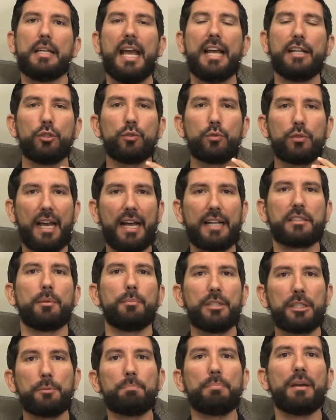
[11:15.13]
and you catch them
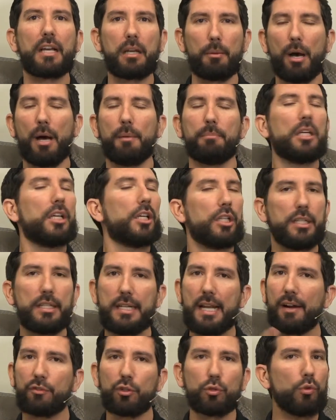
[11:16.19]
and you pick them up.
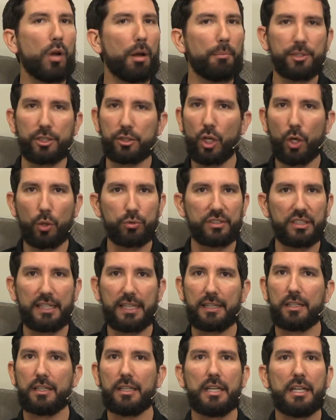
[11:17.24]
Never rub their nose in
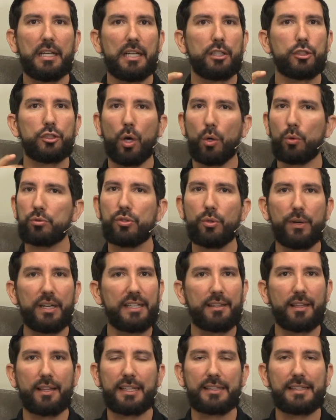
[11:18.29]
it. Don't do
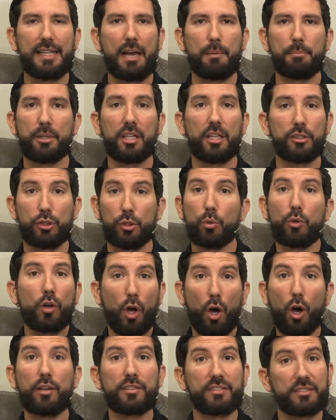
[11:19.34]
anything like that because you will
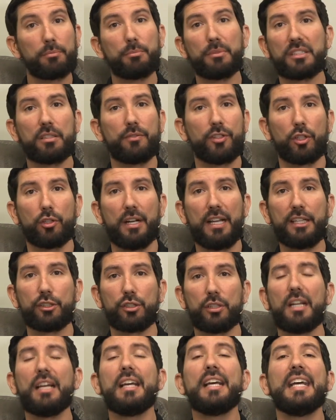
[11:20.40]
cause submissive
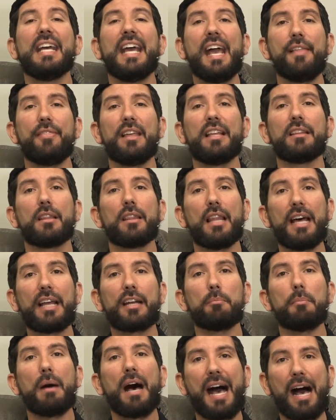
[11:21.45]
urination. And then let
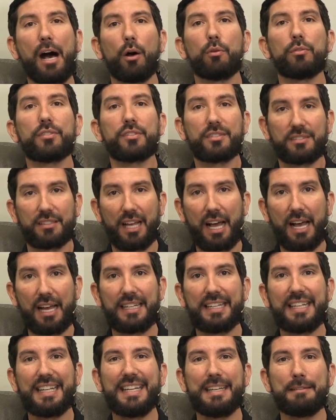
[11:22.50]
them
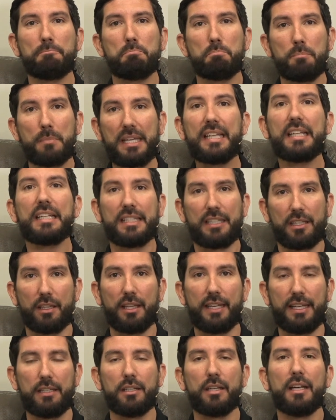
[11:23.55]
outside
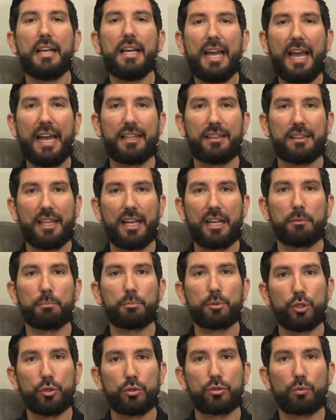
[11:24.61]
immediately and let them
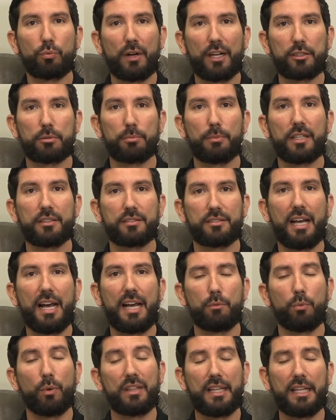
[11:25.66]
use the restroom
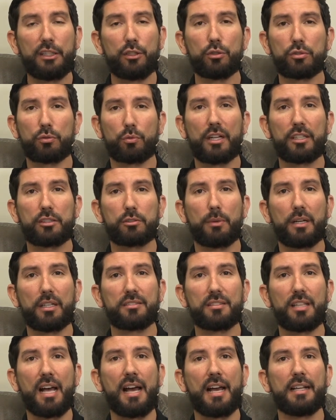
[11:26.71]
outside. When they use the restroom
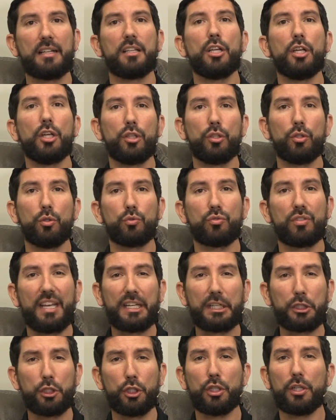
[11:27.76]
outside, you say
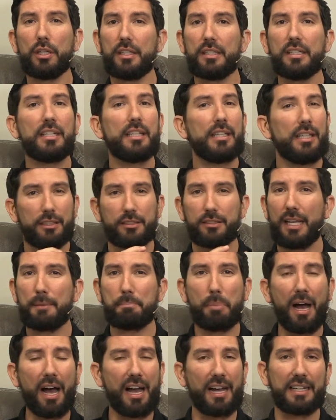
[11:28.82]
good, say
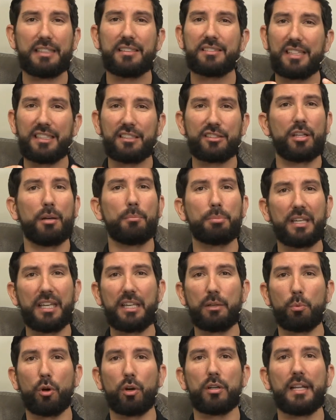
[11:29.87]
potty, say some
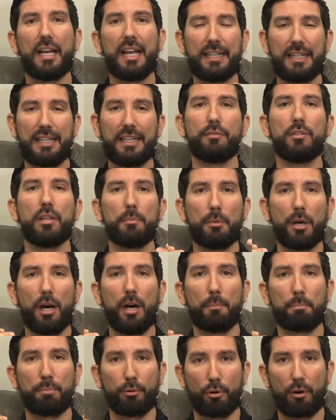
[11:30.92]
keyword, and give them
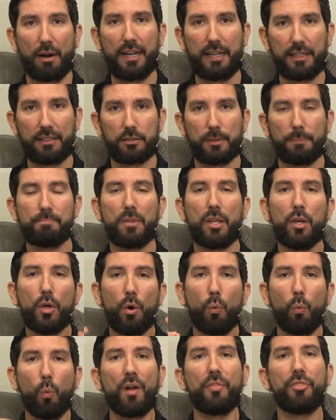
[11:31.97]
praise.
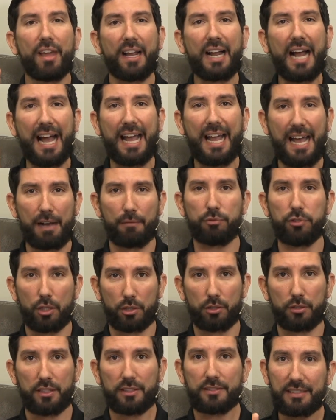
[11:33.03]
One thing I have
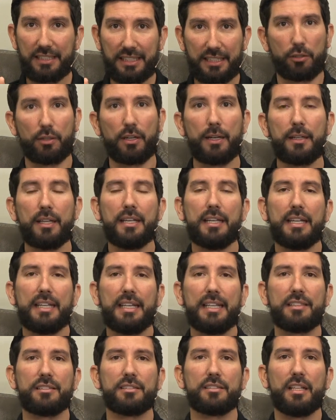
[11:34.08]
learned, a secret,
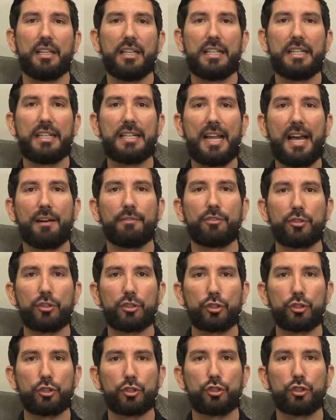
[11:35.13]
is never
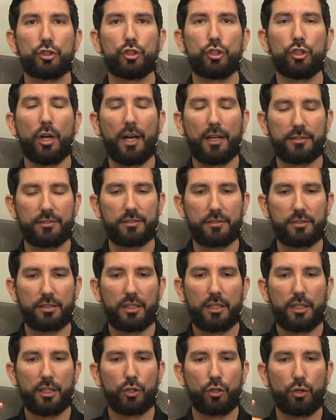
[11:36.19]
just
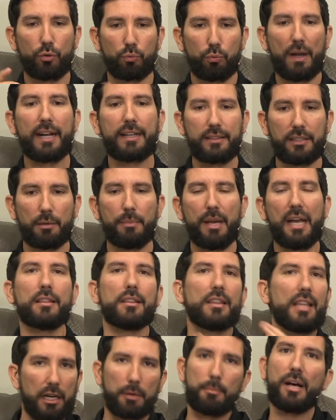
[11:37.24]
correct them
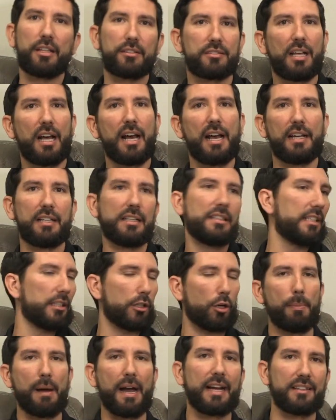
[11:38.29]
and let them outside and then
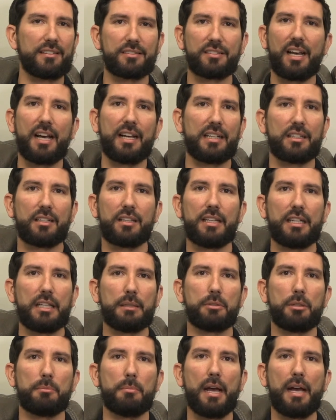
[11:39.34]
go back inside and clean
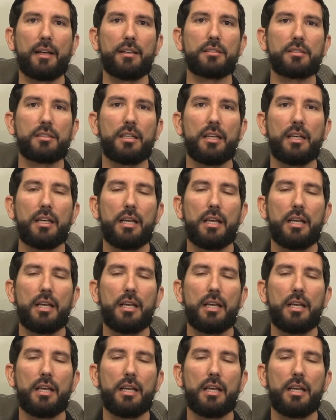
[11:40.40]
up the mess.